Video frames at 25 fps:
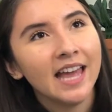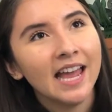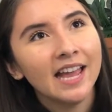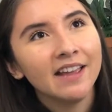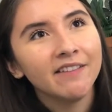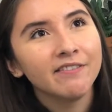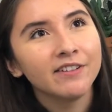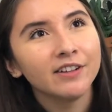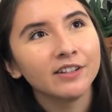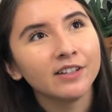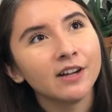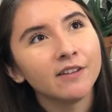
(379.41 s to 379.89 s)
I
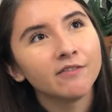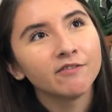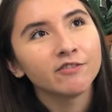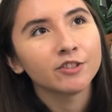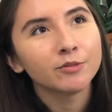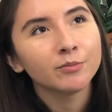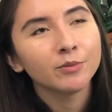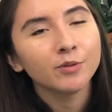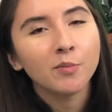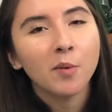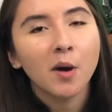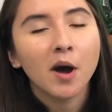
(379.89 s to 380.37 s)
feel
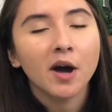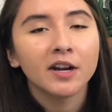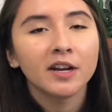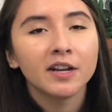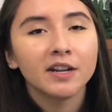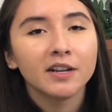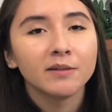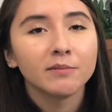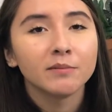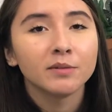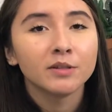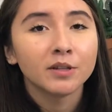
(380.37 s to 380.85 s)
comfortable potting
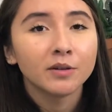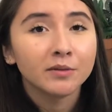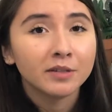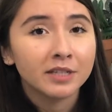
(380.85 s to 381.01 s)
him so